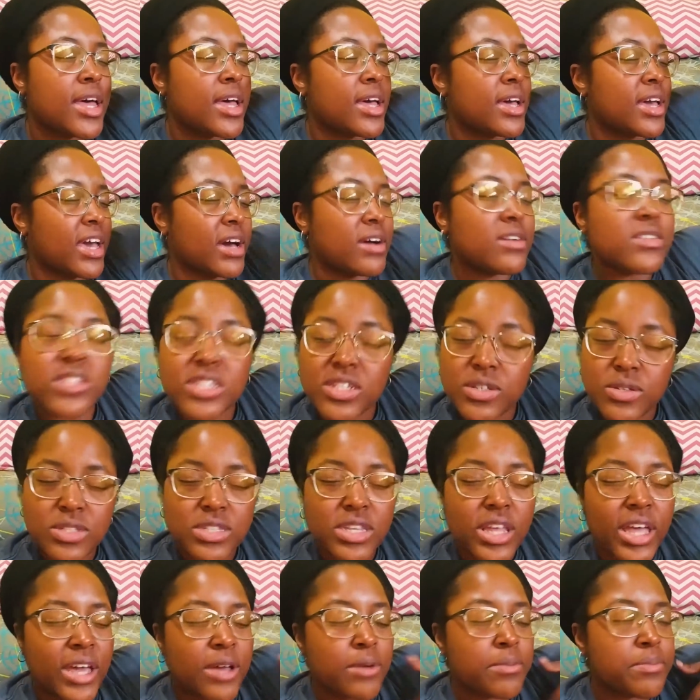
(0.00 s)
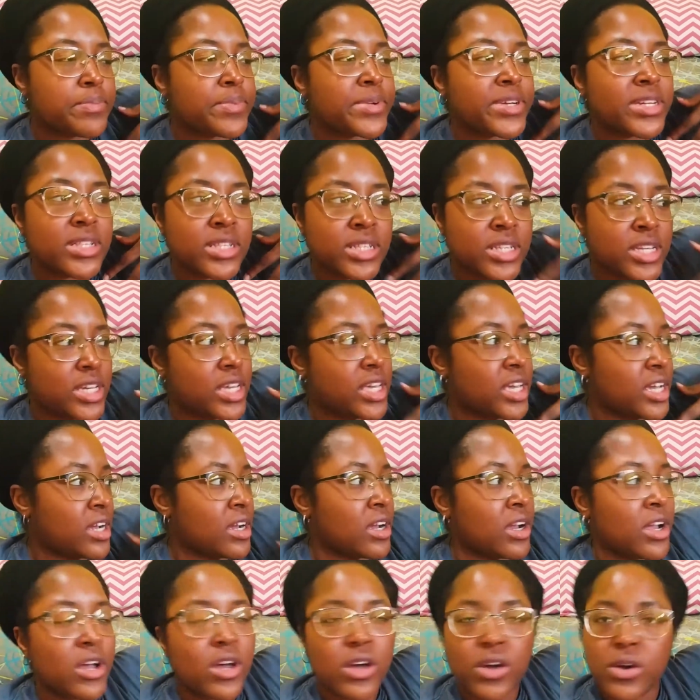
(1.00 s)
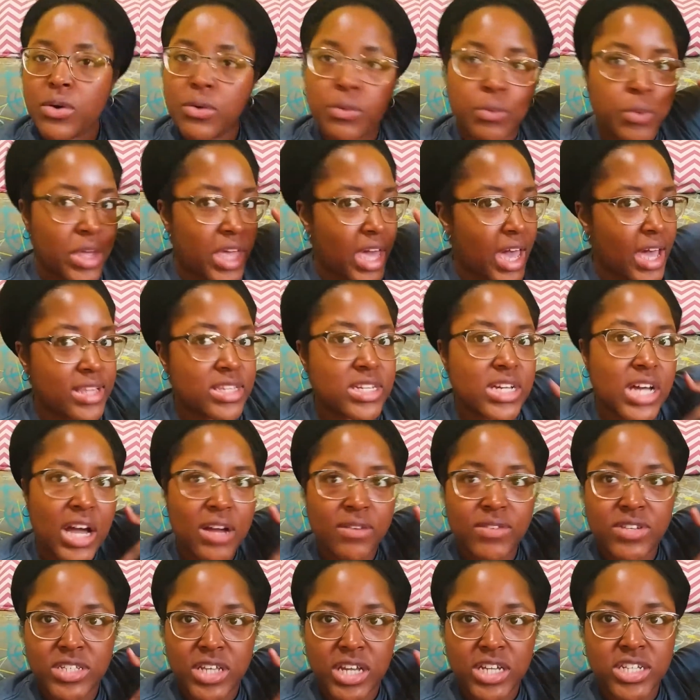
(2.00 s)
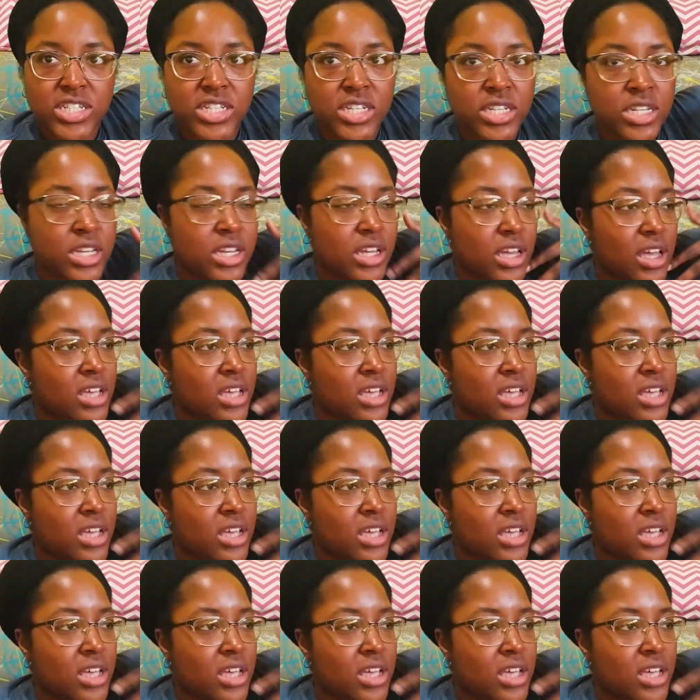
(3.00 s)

Kelsey was like, but look here, we had the conversation.